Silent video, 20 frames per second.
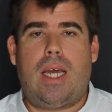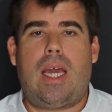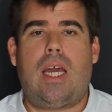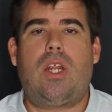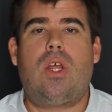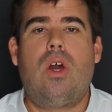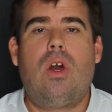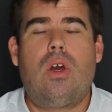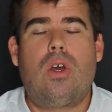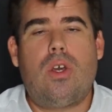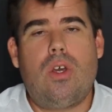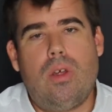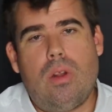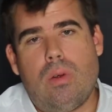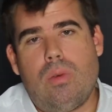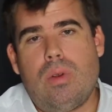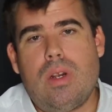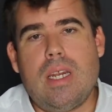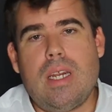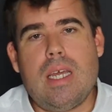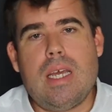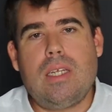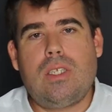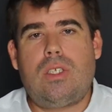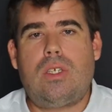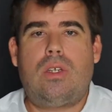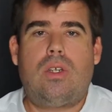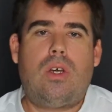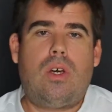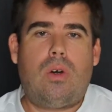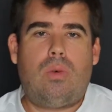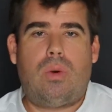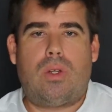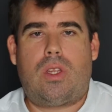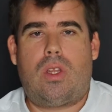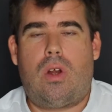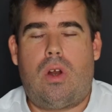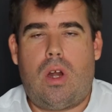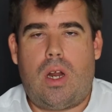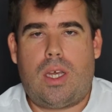Again, you don't need to know
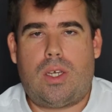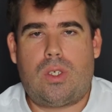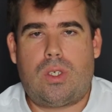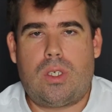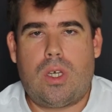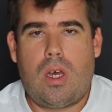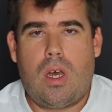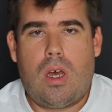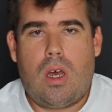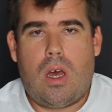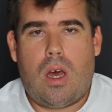what the earnings,